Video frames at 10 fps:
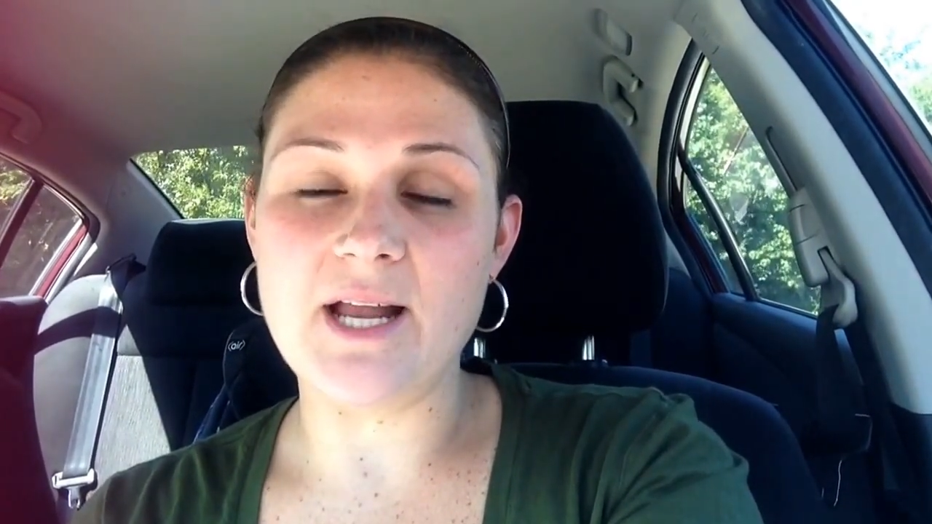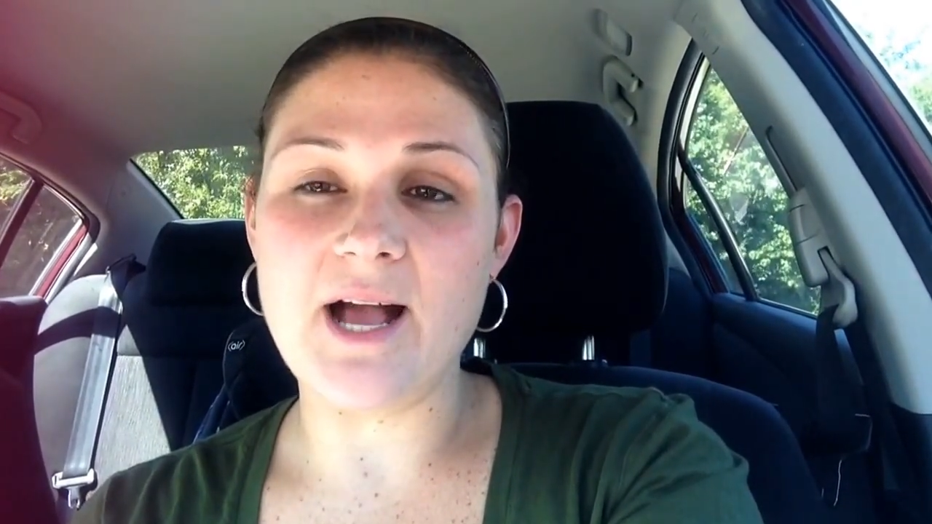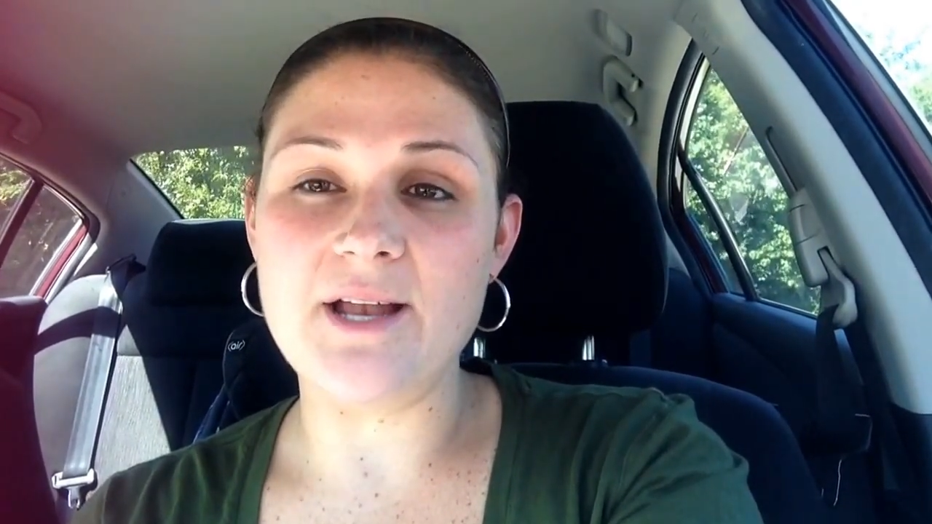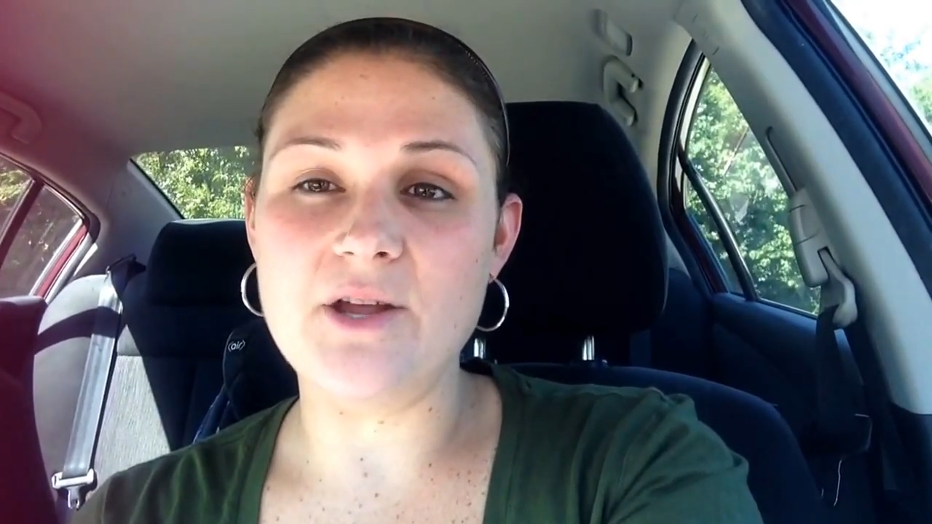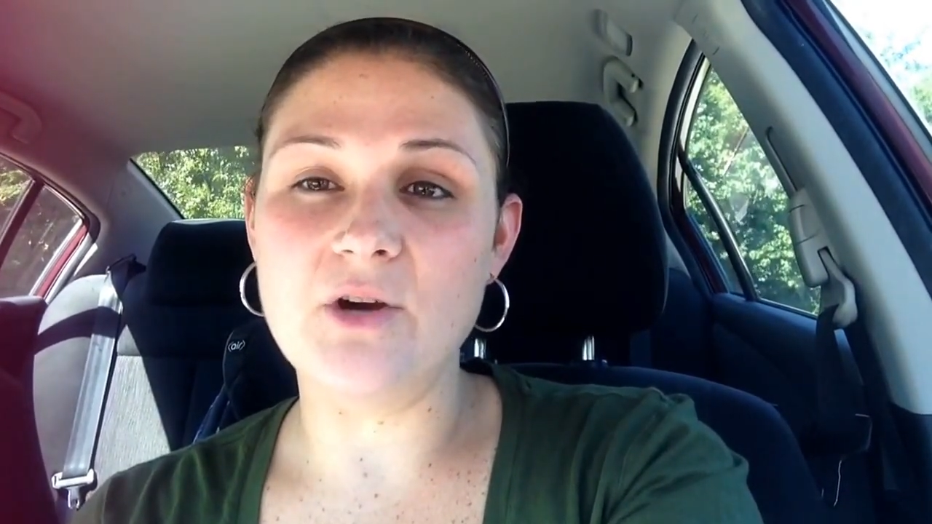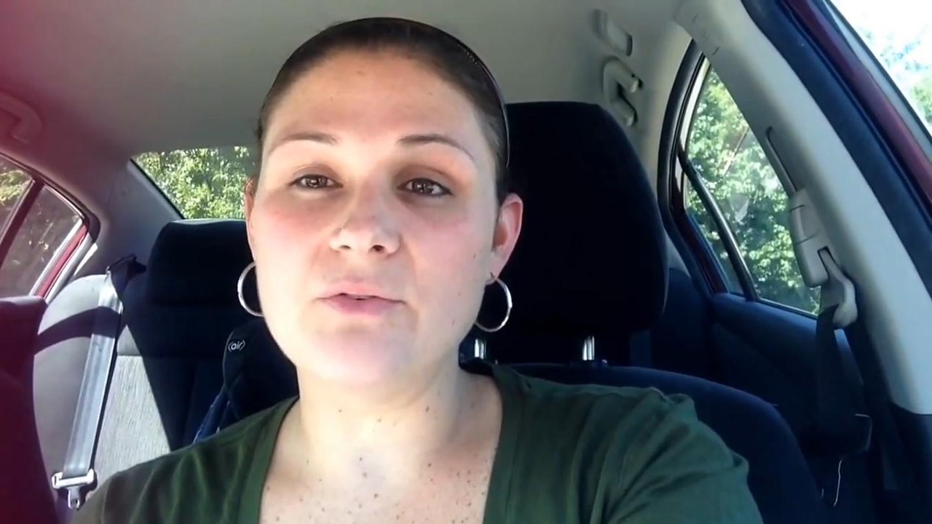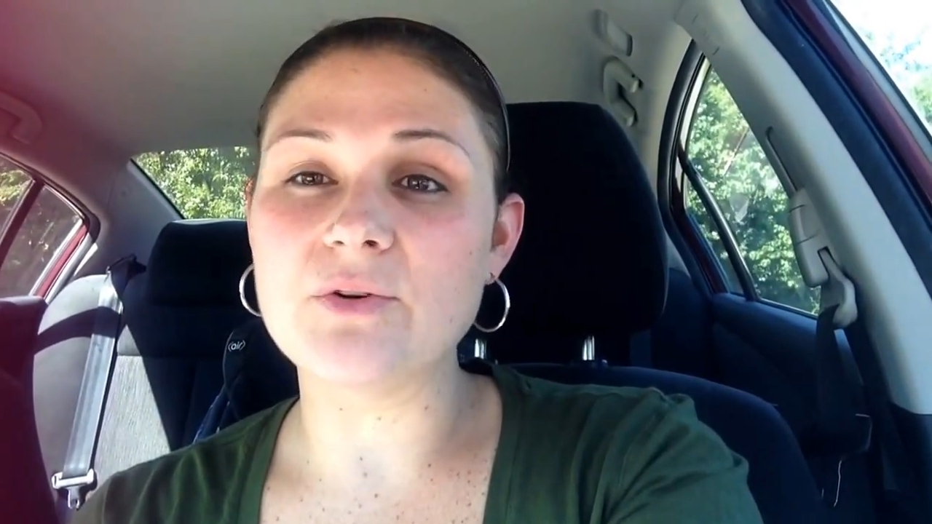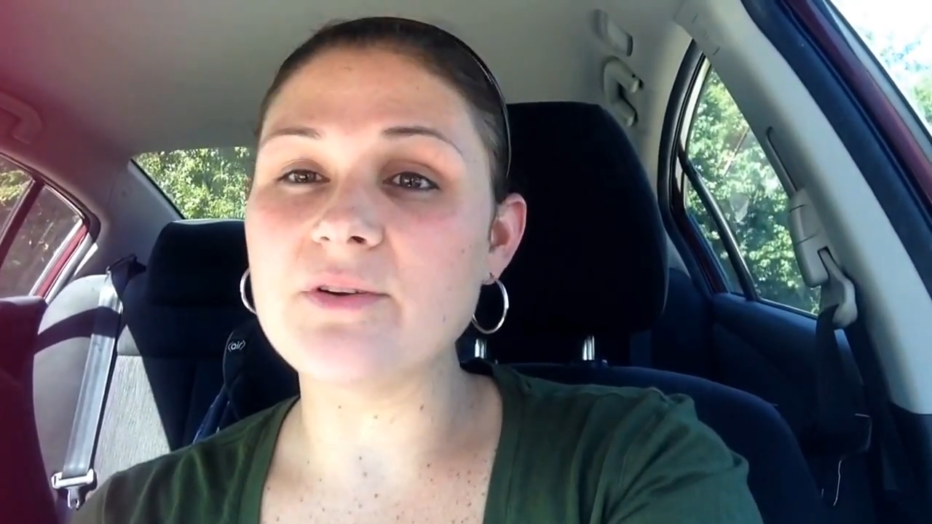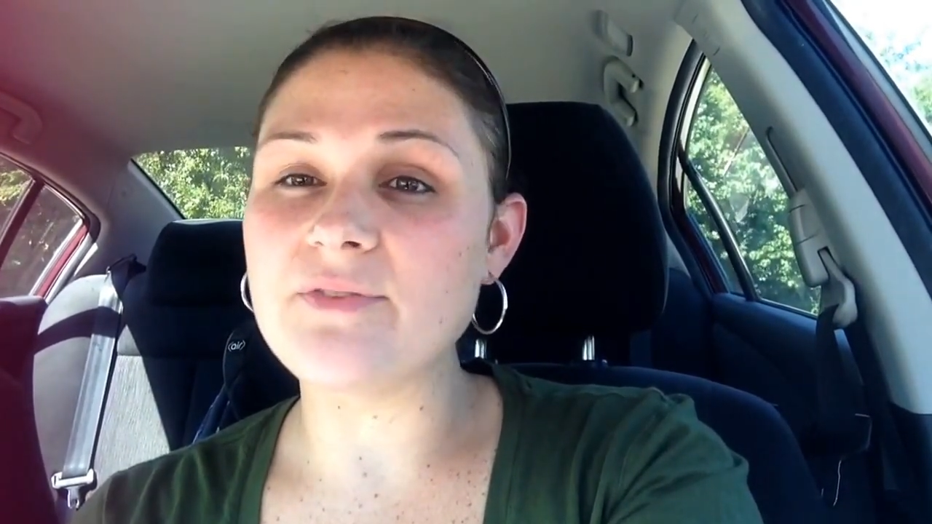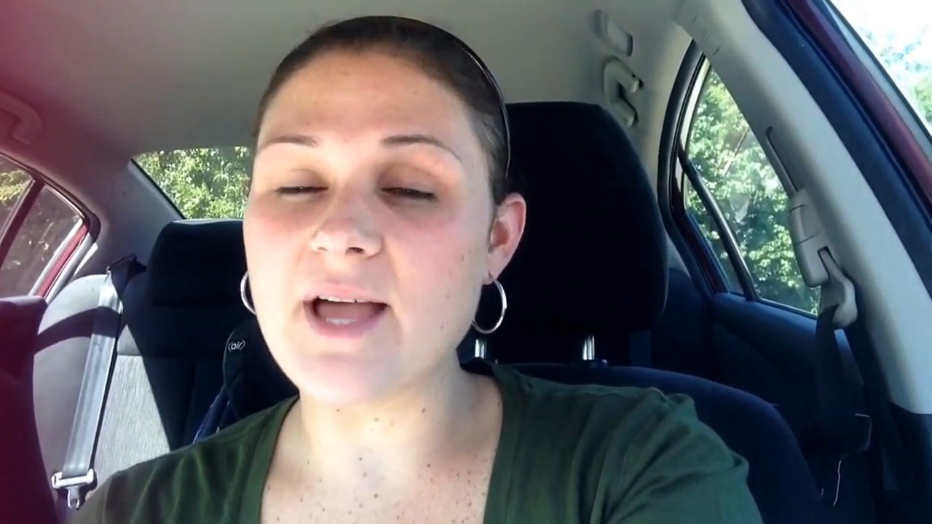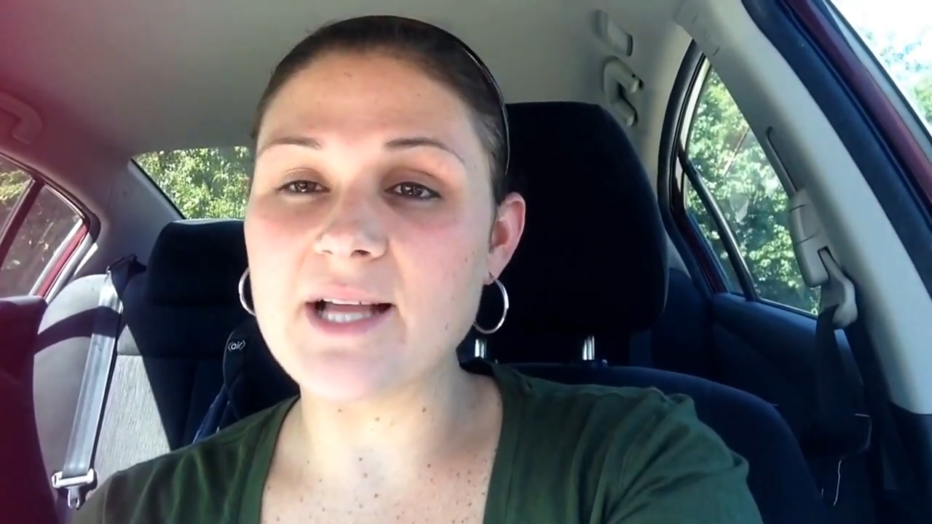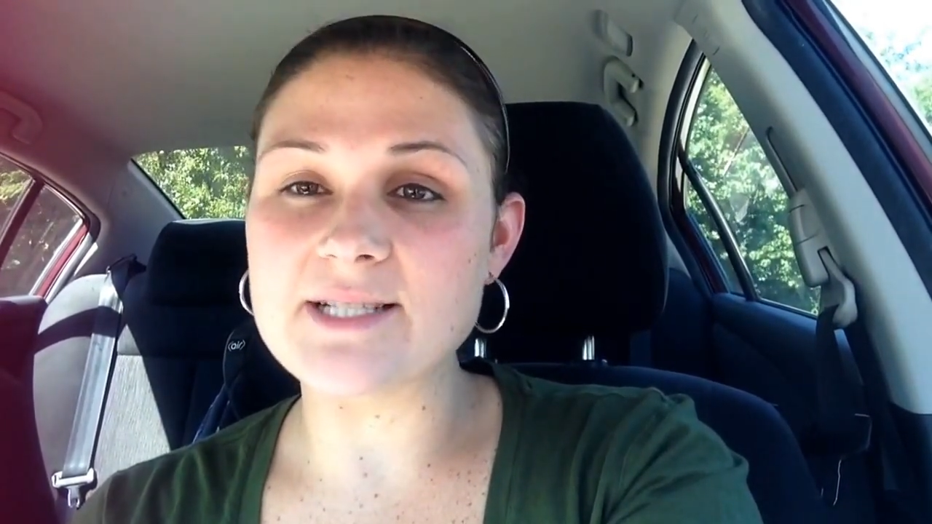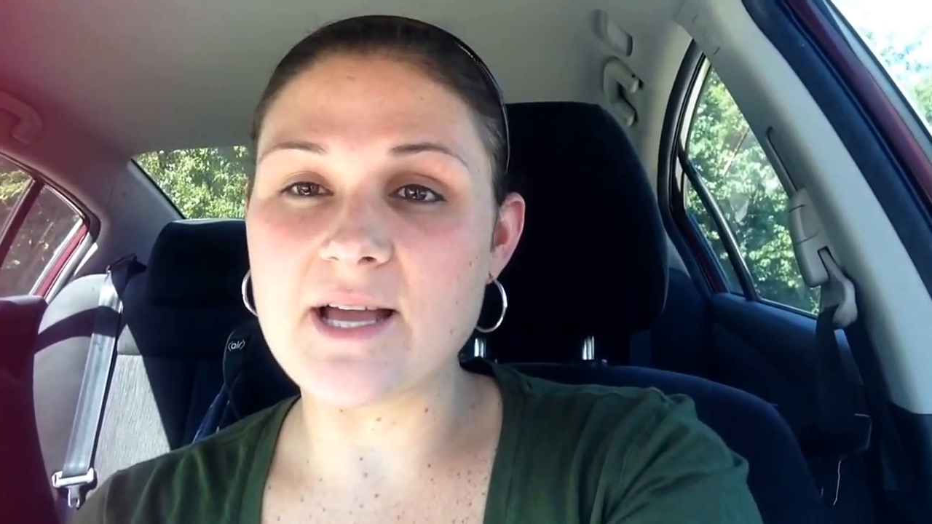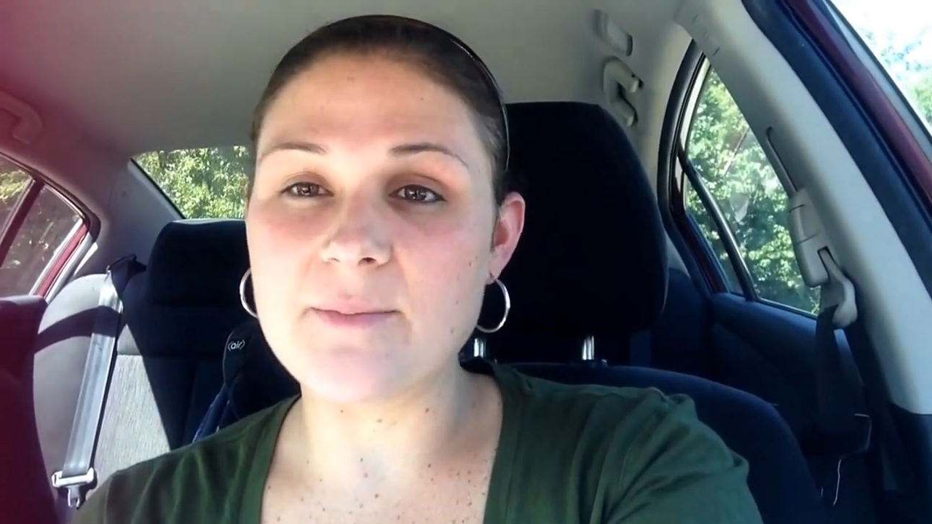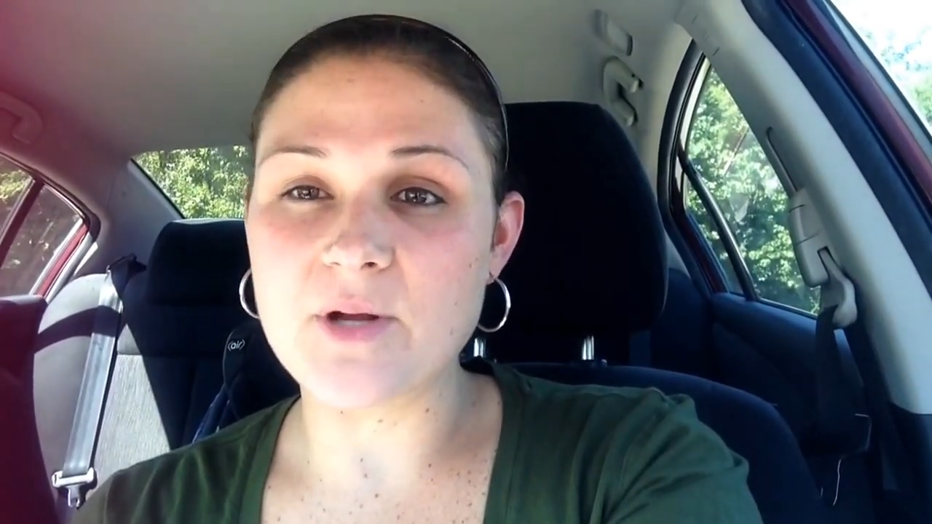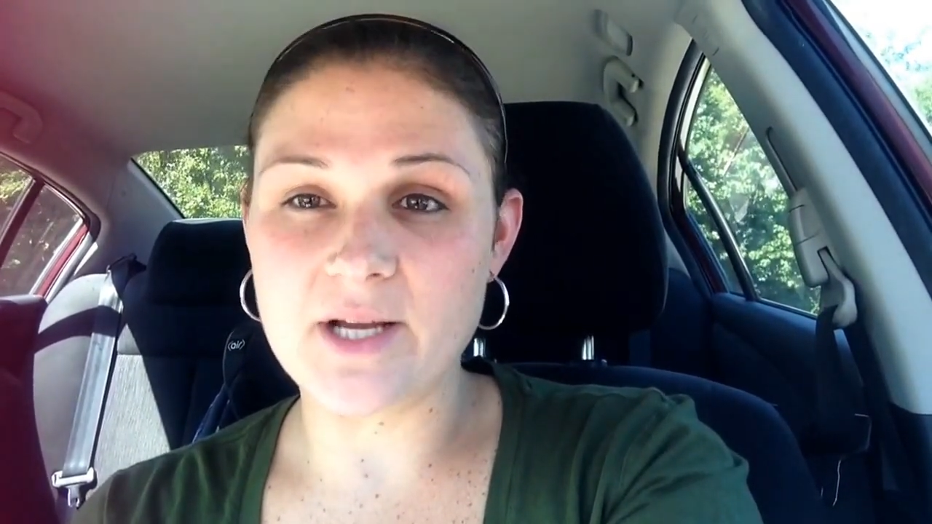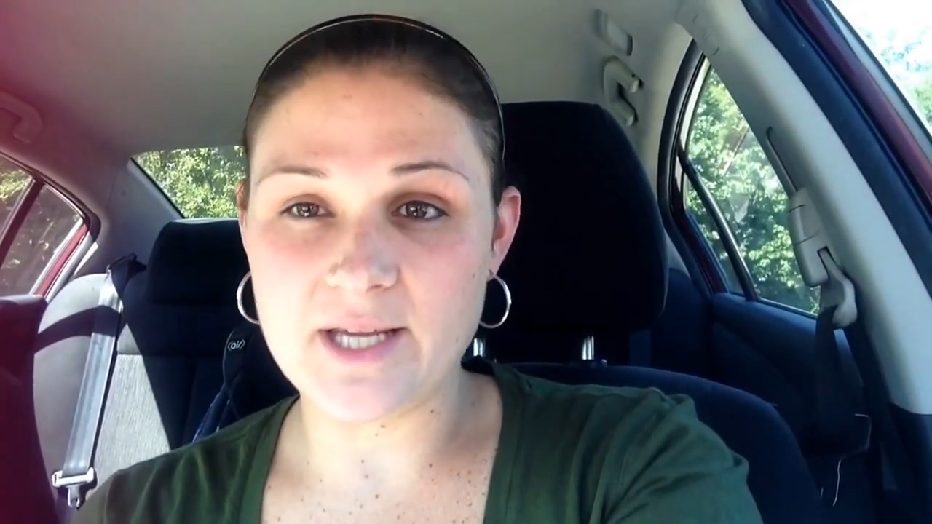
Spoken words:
I know for a fact I'm not